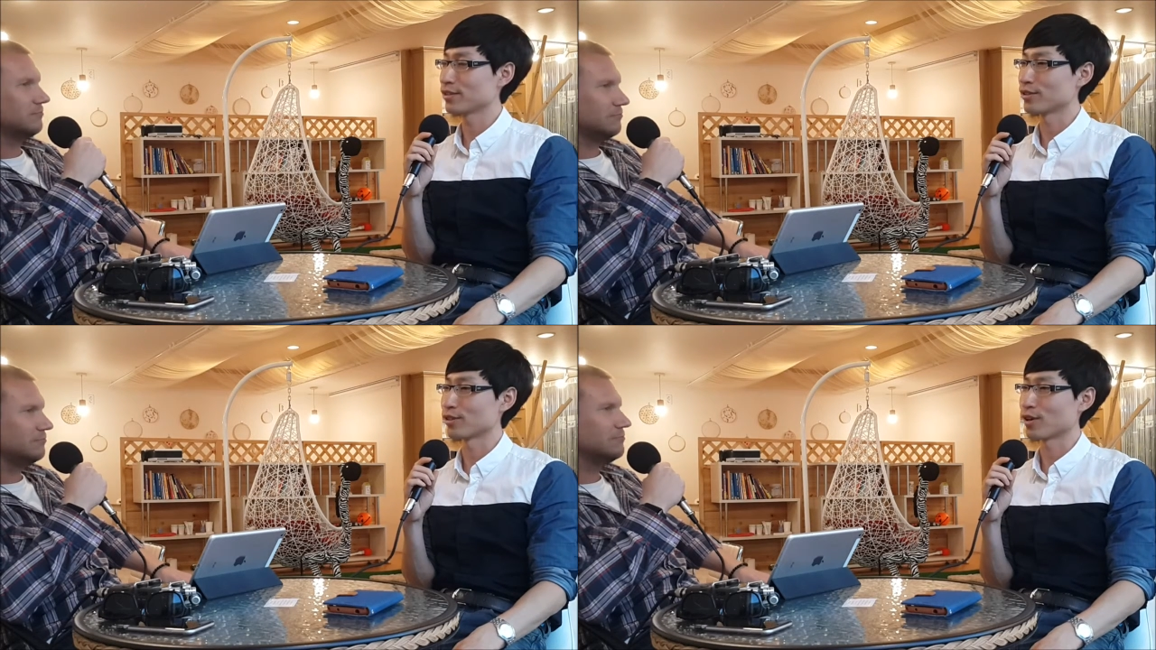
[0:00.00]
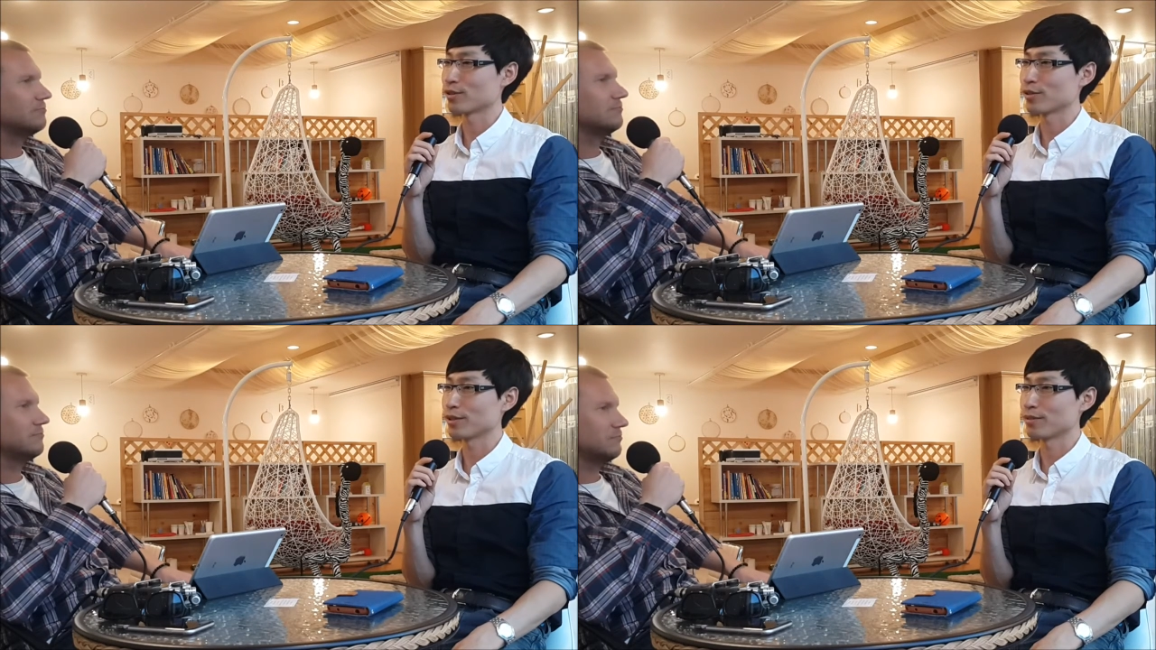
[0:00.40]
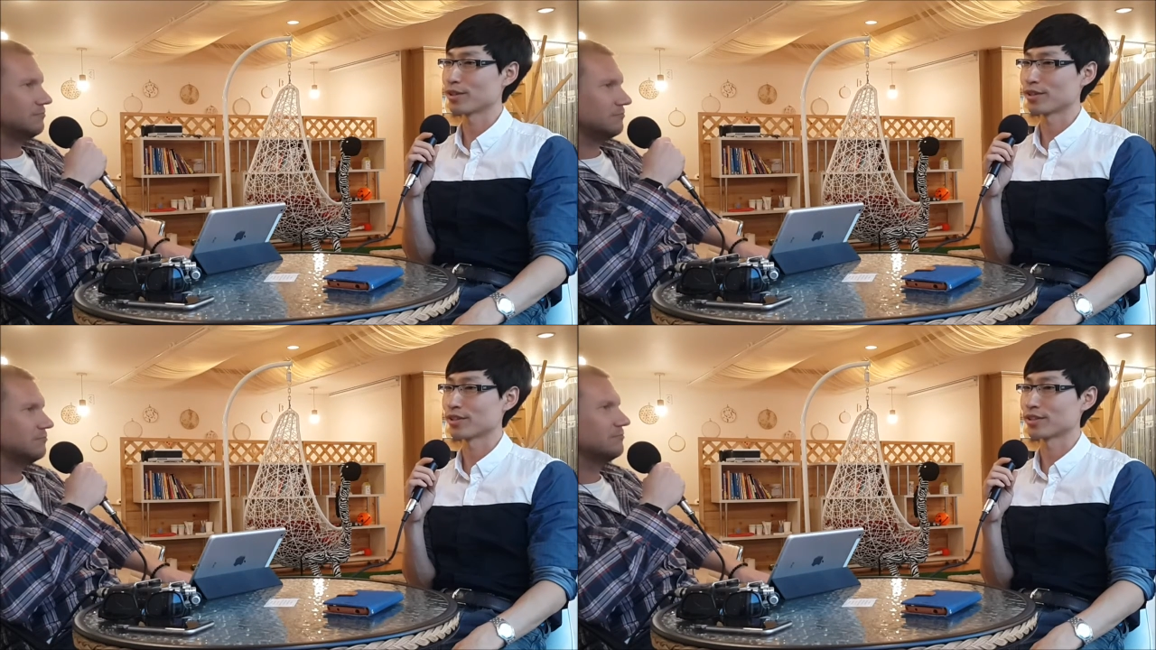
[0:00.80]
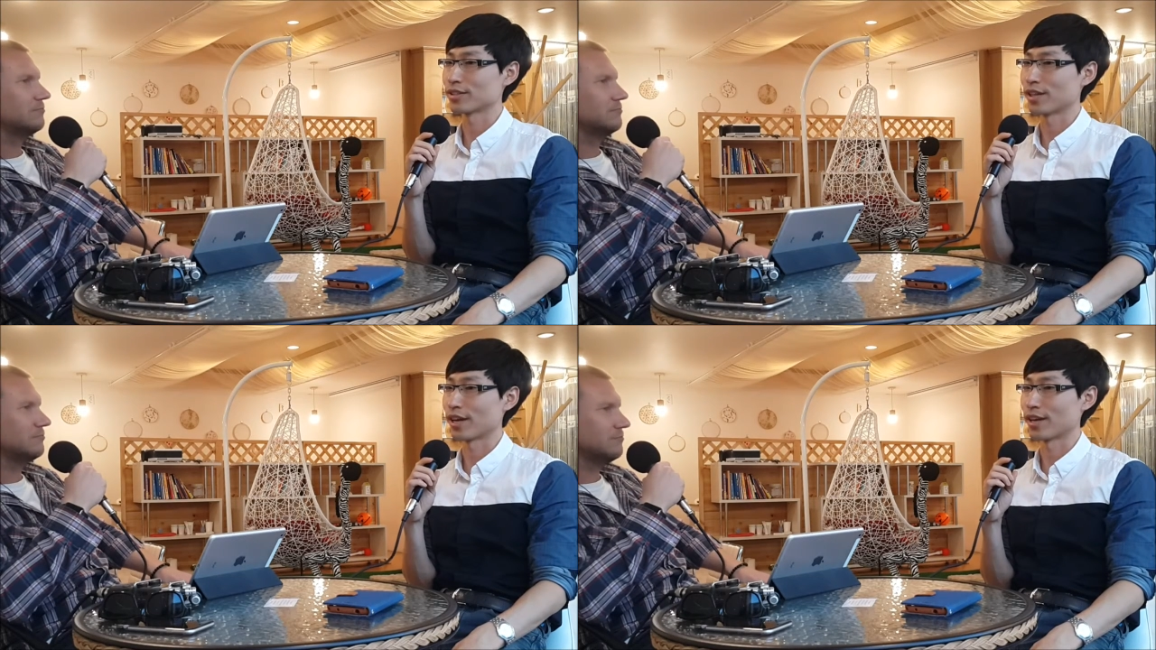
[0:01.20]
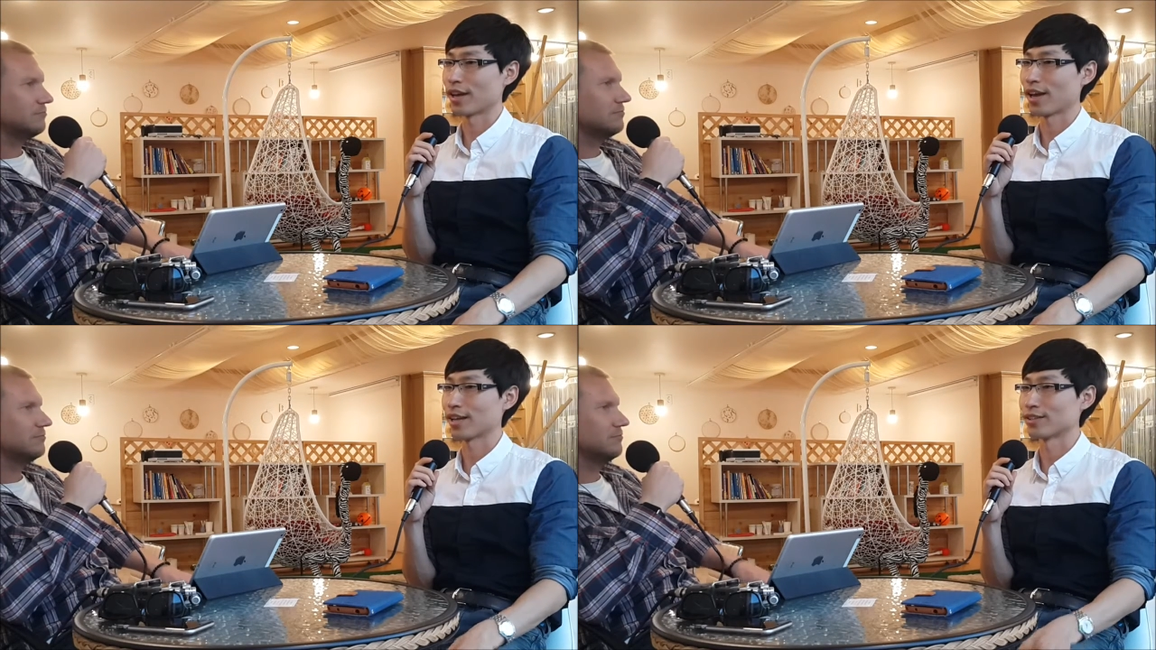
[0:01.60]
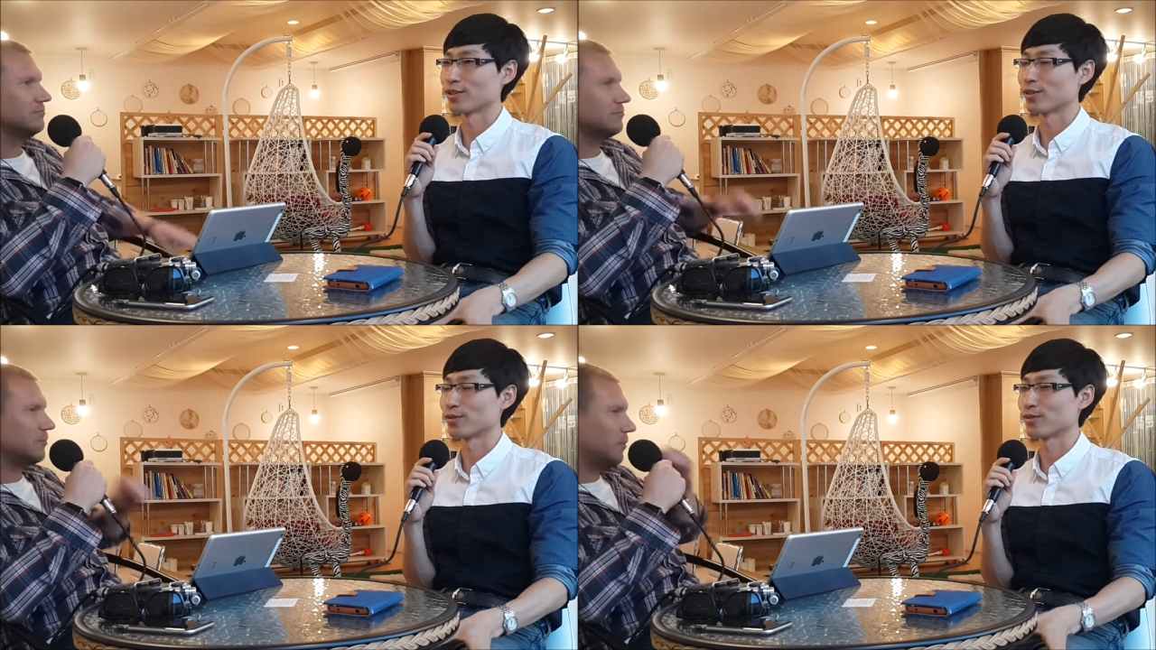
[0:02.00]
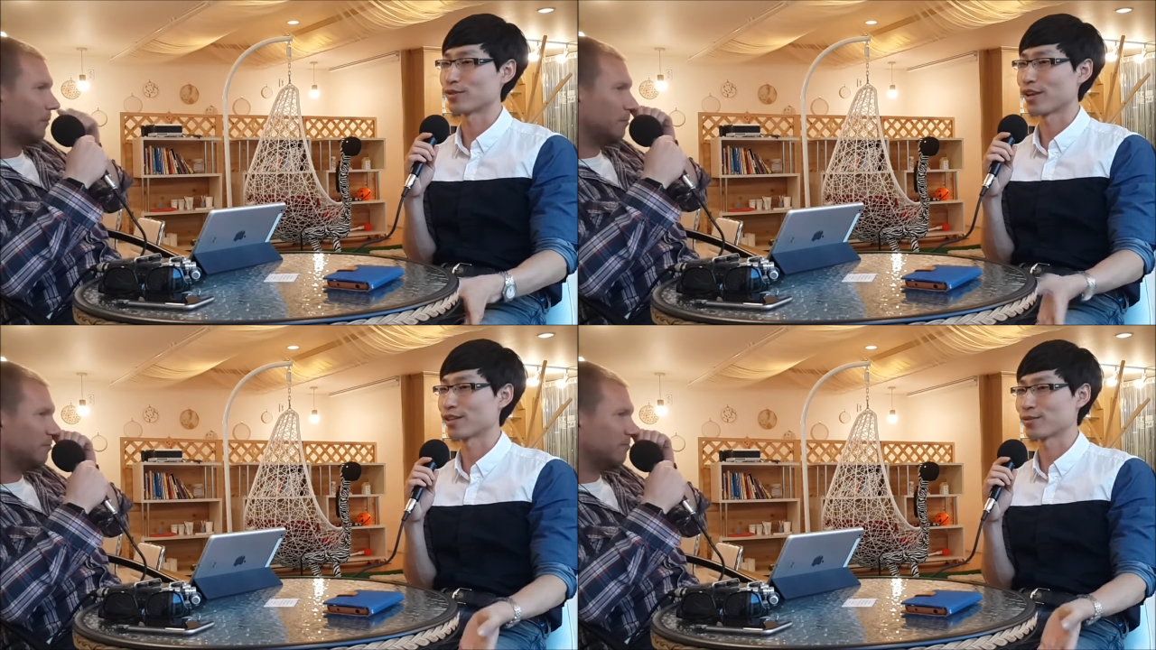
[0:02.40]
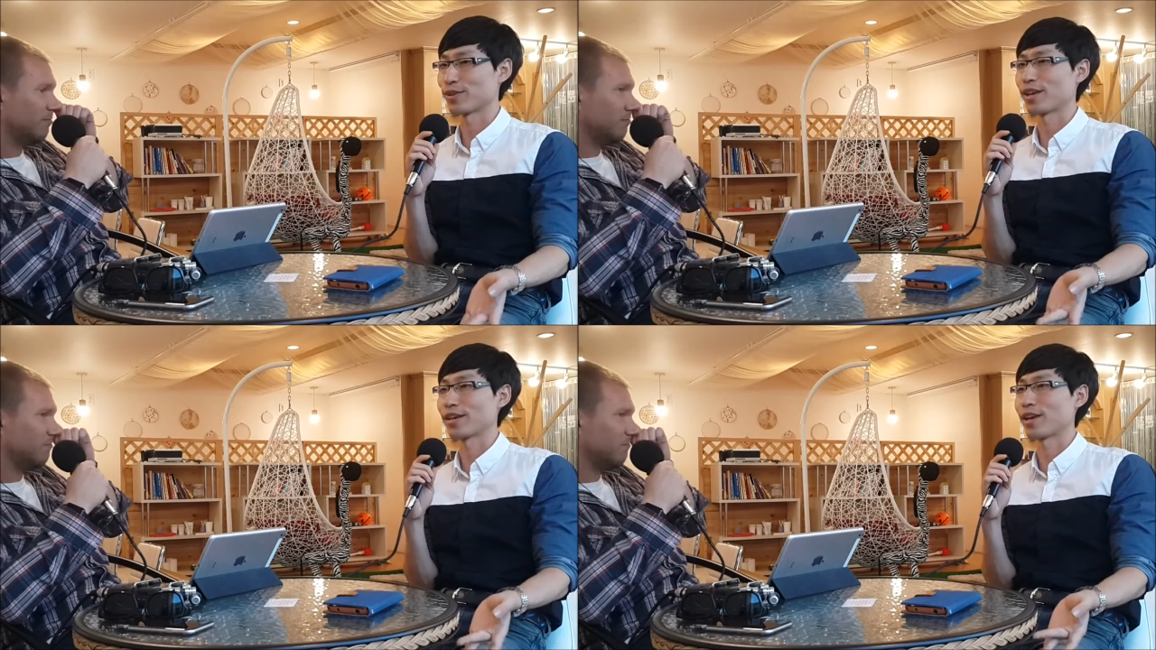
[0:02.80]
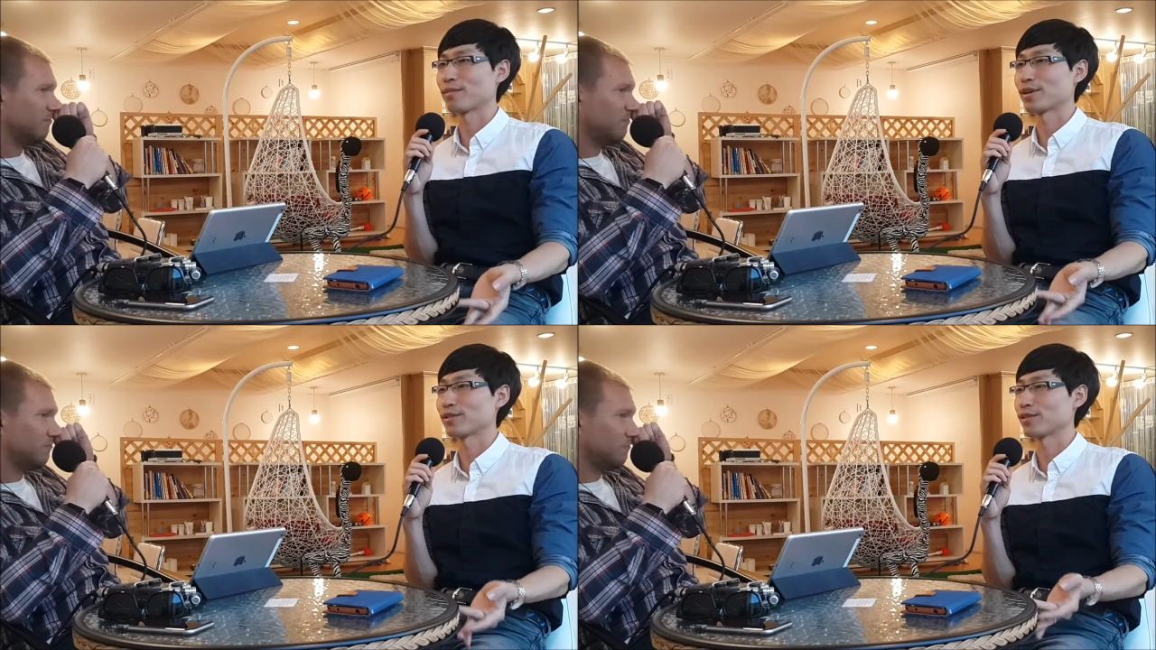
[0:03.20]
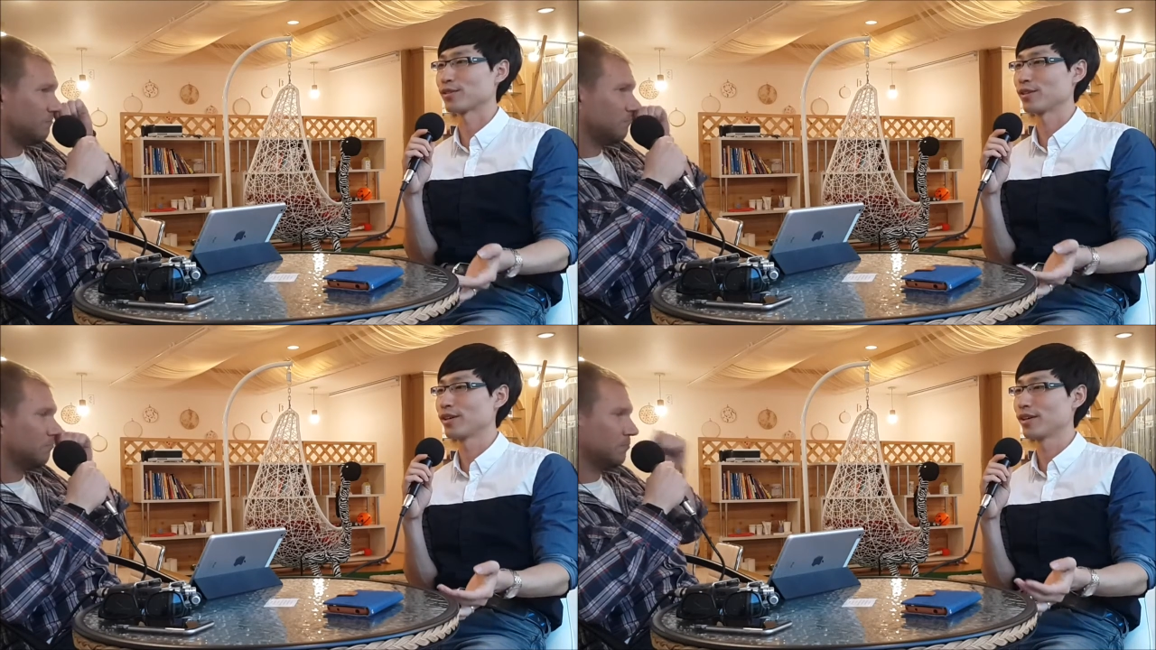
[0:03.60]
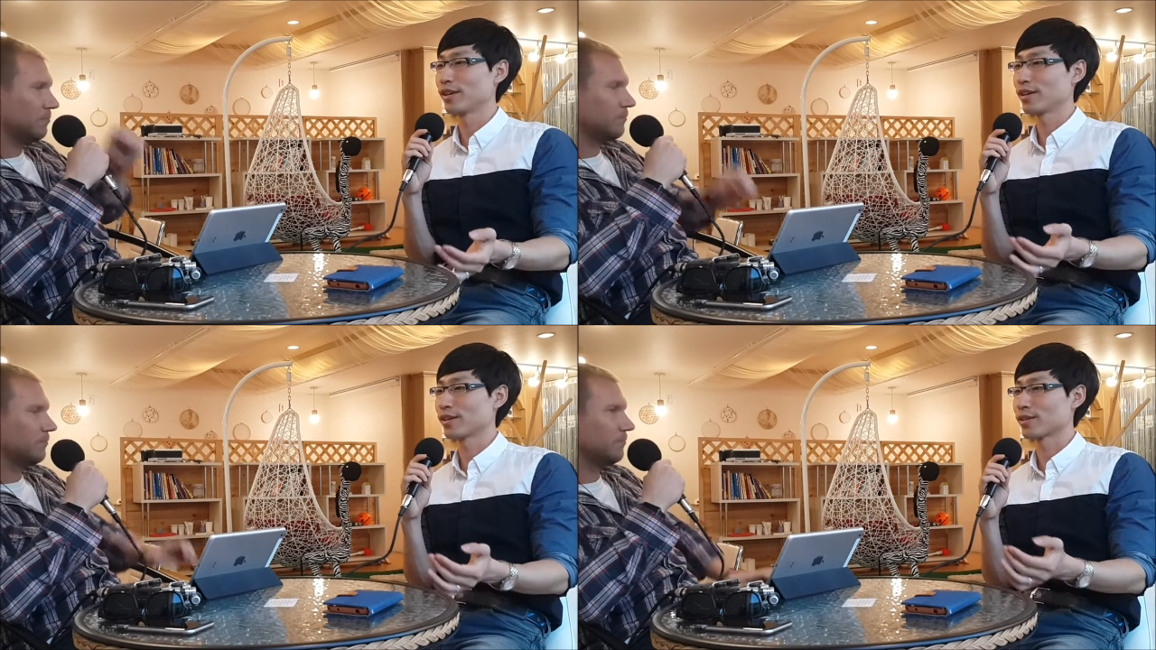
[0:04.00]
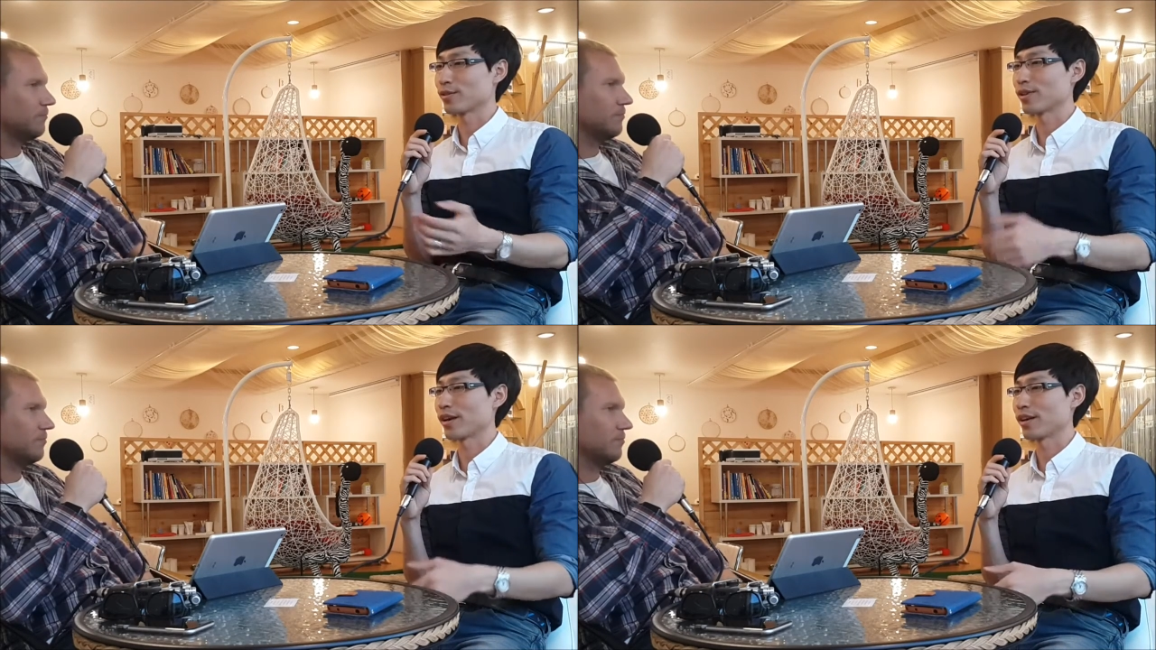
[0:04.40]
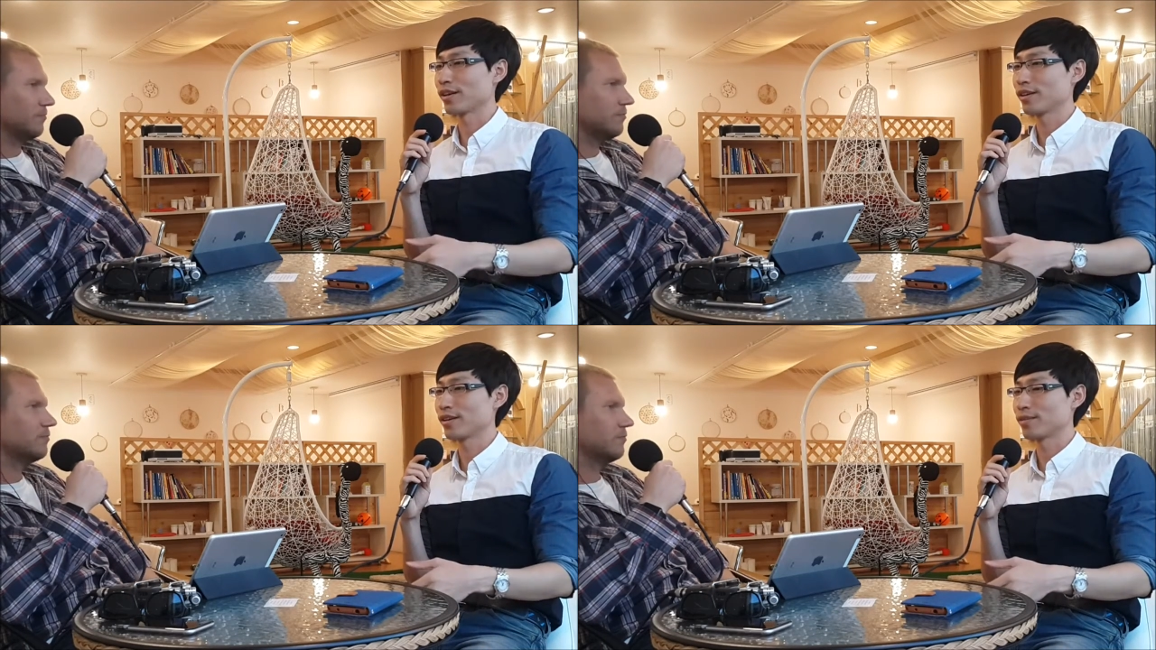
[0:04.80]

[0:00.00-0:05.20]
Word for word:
Speaker 1: to talk with because I had no friends when I came back to Korea.